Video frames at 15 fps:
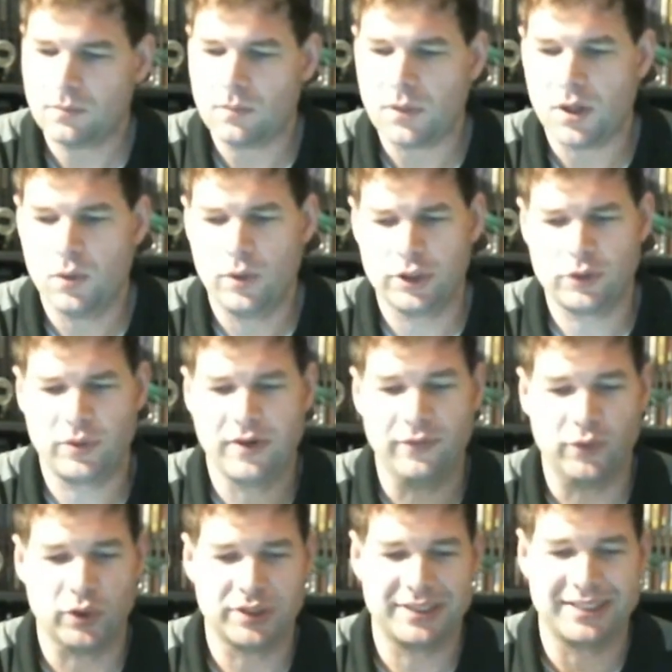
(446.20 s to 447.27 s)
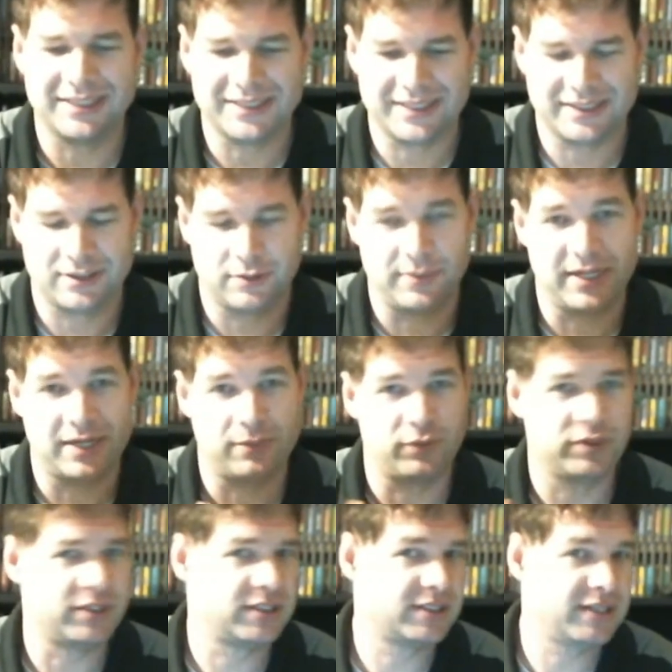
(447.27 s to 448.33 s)
what 2014's is make him
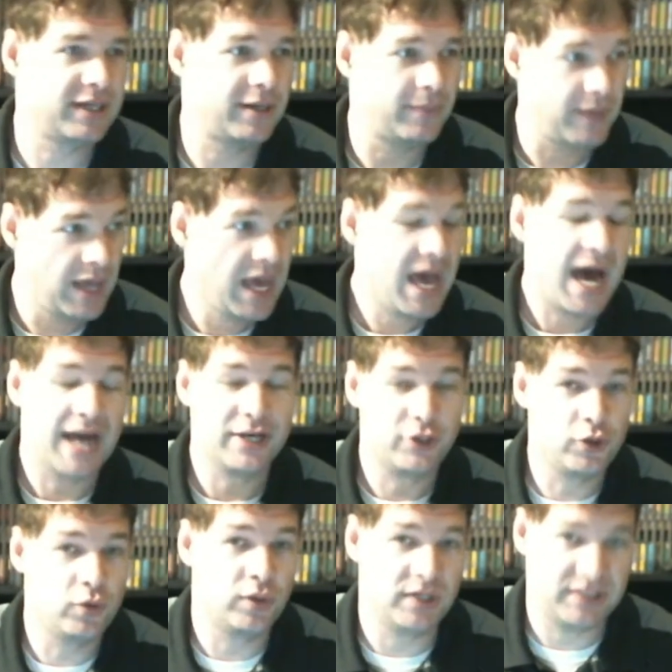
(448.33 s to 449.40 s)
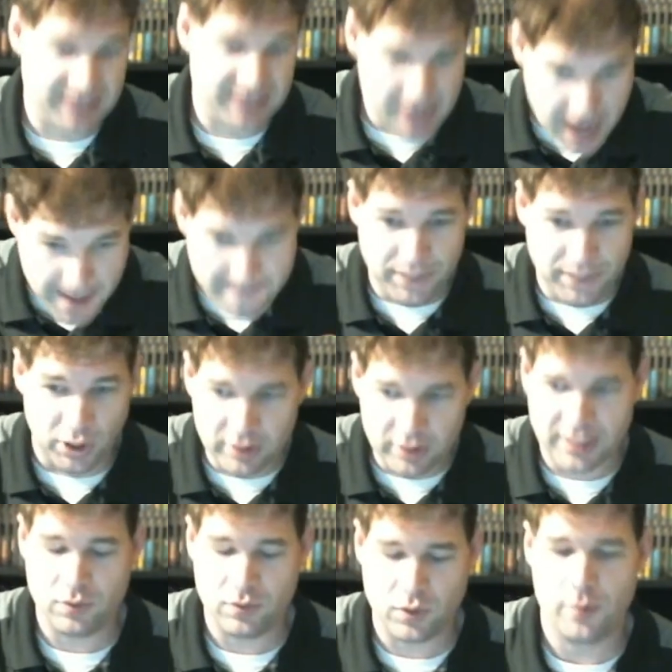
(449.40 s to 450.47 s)
really slim. I do want to see a
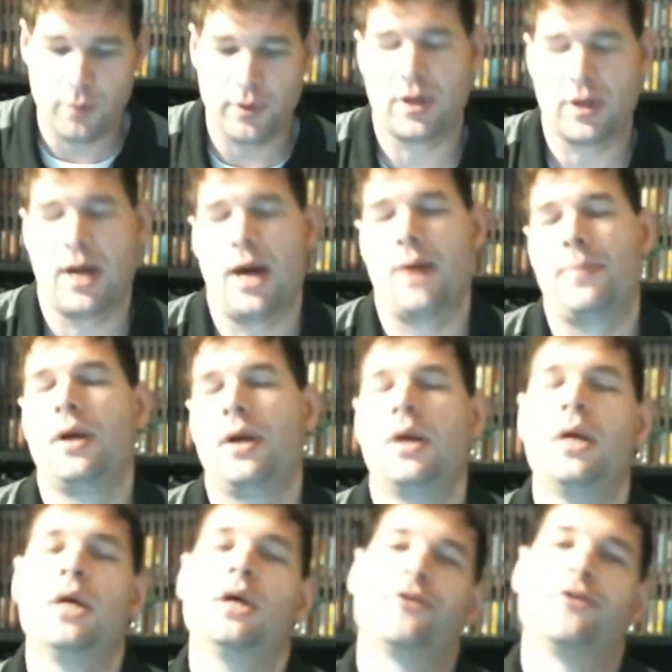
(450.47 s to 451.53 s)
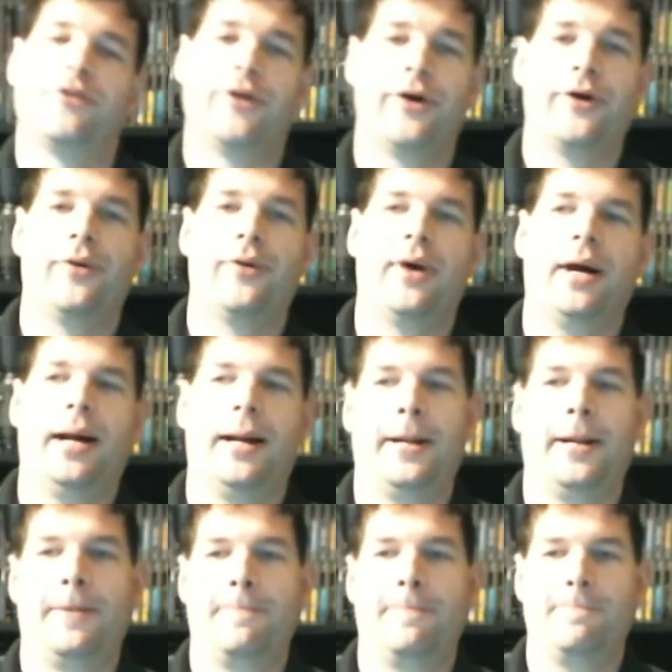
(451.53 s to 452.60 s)
bulky RoboCop. So,
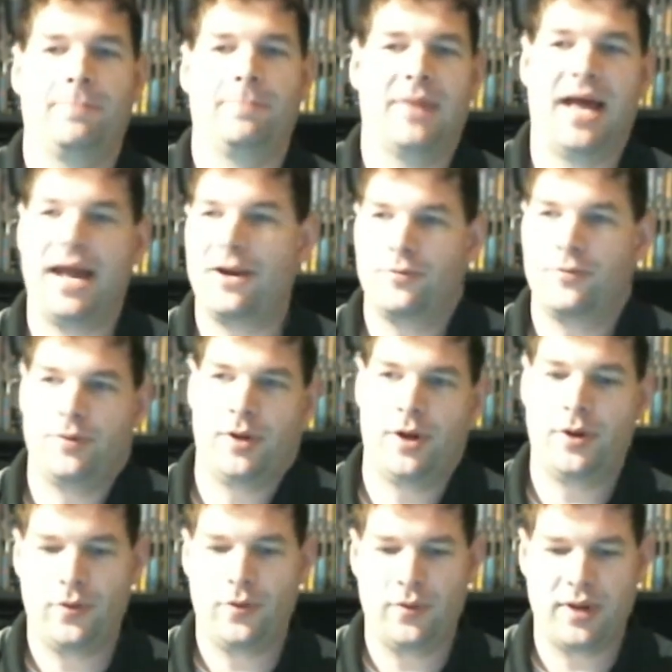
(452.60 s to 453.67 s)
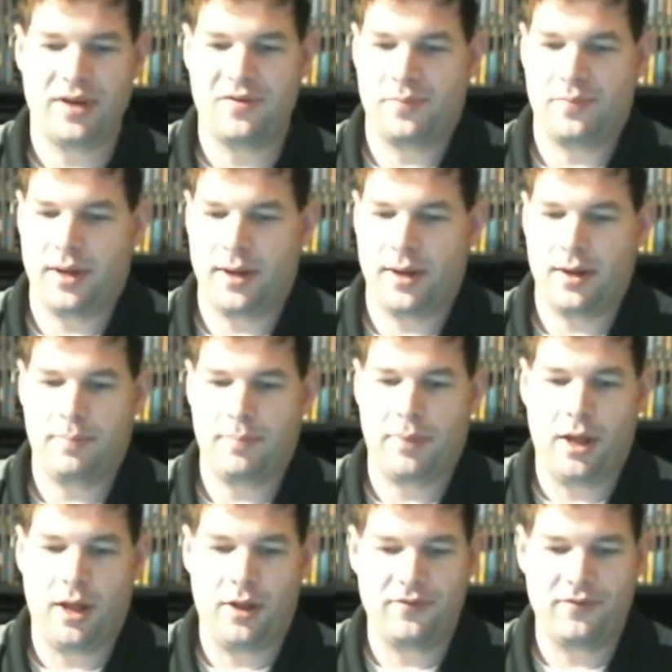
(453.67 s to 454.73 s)
I don't know if
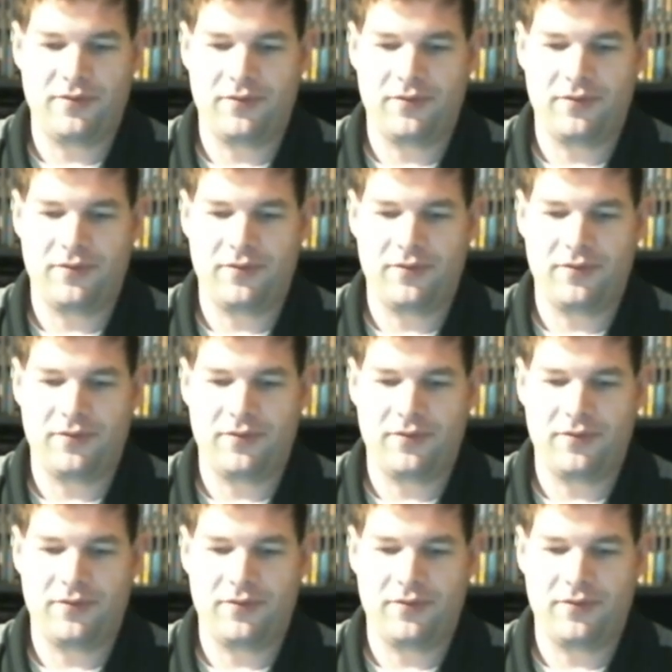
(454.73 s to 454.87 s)
Paul